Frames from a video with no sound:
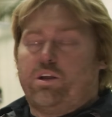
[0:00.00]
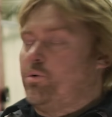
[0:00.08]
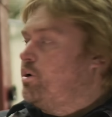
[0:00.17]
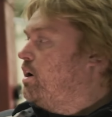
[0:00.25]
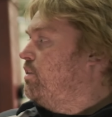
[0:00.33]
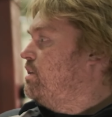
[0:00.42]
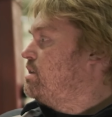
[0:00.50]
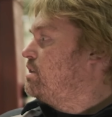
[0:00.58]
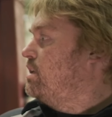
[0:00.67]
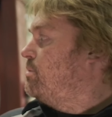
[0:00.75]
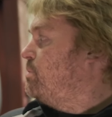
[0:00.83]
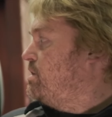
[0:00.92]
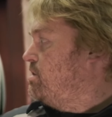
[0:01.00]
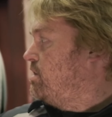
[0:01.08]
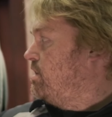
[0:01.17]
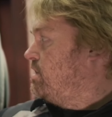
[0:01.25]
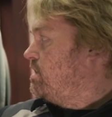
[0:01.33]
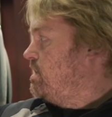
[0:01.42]
anywhere on this lip. As you
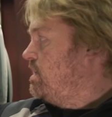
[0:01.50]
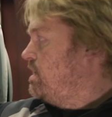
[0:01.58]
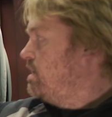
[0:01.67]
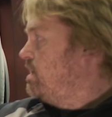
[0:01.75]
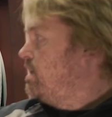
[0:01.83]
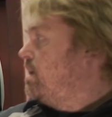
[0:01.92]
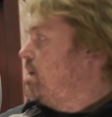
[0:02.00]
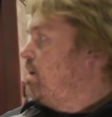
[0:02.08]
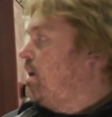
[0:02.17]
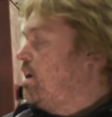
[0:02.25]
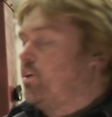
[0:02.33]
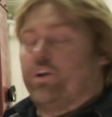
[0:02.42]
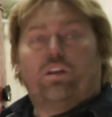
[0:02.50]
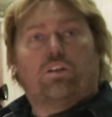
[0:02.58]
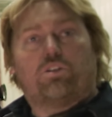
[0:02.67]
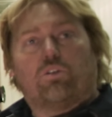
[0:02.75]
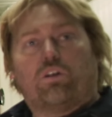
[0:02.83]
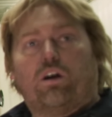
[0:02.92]
can see, our
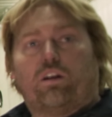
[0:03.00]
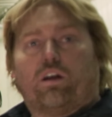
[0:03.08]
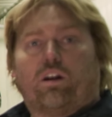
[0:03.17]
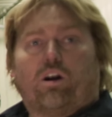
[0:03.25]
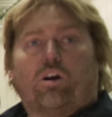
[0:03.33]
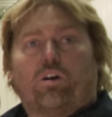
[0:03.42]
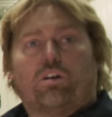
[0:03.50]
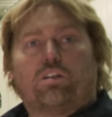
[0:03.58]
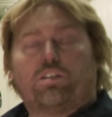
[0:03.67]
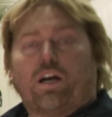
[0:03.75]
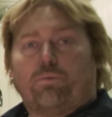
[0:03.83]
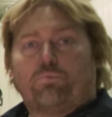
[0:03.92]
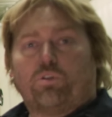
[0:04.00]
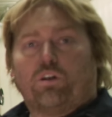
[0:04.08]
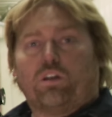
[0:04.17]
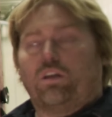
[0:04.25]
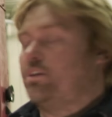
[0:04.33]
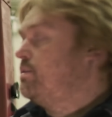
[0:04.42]
initial cut on our shop
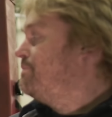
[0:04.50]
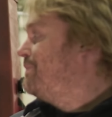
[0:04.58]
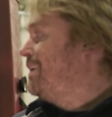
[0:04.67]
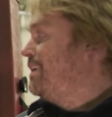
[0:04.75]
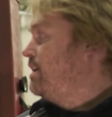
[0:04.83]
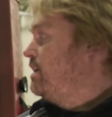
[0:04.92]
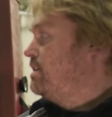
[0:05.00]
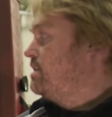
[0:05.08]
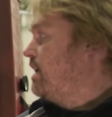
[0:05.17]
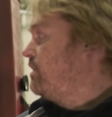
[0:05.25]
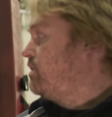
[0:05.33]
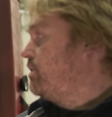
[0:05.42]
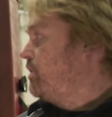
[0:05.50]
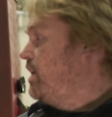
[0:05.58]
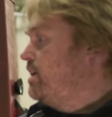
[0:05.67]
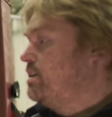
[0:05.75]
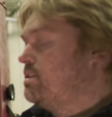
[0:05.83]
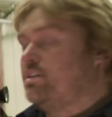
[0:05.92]
truck is not the
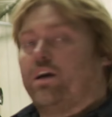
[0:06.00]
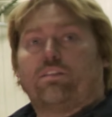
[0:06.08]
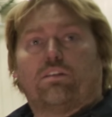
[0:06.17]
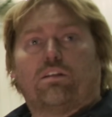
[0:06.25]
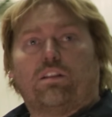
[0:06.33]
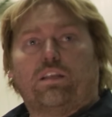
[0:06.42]
greatest, not the